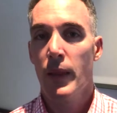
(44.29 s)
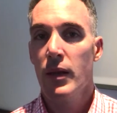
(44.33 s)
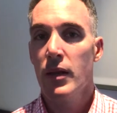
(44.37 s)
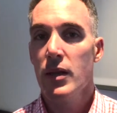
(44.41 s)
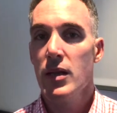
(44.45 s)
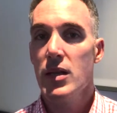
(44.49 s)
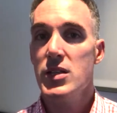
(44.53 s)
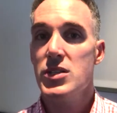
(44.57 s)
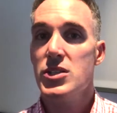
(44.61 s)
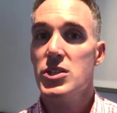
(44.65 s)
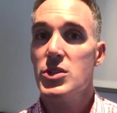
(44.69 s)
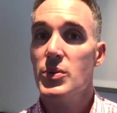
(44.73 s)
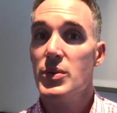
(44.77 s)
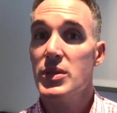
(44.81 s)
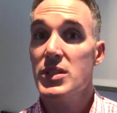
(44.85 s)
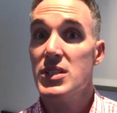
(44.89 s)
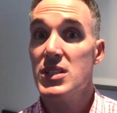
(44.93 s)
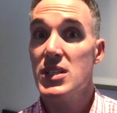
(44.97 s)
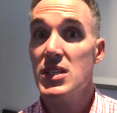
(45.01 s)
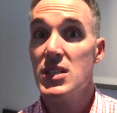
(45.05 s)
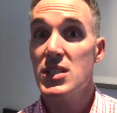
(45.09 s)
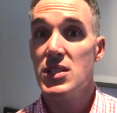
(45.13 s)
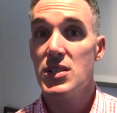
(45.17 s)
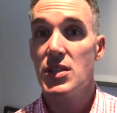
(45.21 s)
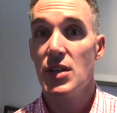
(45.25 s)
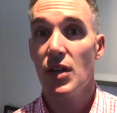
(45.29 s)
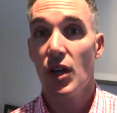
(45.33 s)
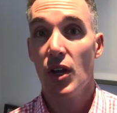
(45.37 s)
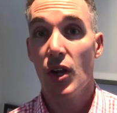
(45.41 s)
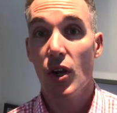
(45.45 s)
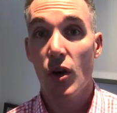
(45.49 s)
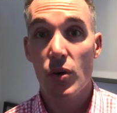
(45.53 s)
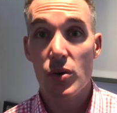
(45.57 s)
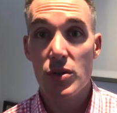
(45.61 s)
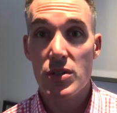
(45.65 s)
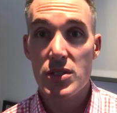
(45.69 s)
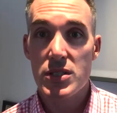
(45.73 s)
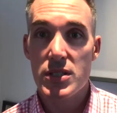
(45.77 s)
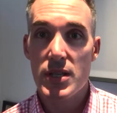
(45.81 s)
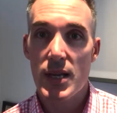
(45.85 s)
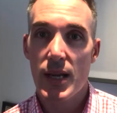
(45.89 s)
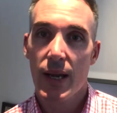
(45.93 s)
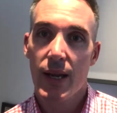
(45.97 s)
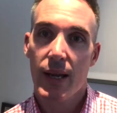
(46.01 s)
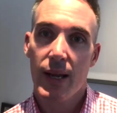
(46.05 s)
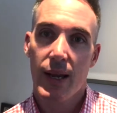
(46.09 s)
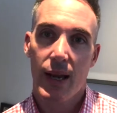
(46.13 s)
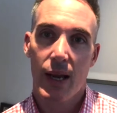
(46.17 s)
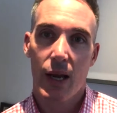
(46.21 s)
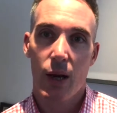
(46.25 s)
is to assist the Gonstead
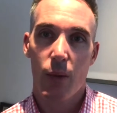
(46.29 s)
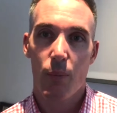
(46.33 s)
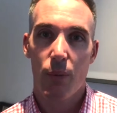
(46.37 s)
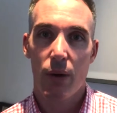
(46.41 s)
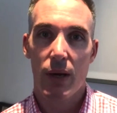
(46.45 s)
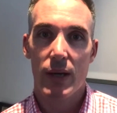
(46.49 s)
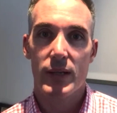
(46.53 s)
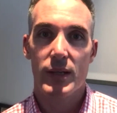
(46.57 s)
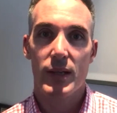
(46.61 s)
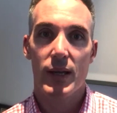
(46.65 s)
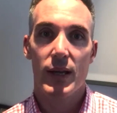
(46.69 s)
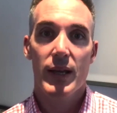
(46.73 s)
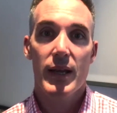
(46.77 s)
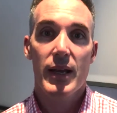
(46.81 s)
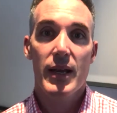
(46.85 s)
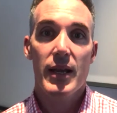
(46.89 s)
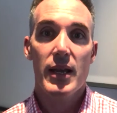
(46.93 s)
chiropractor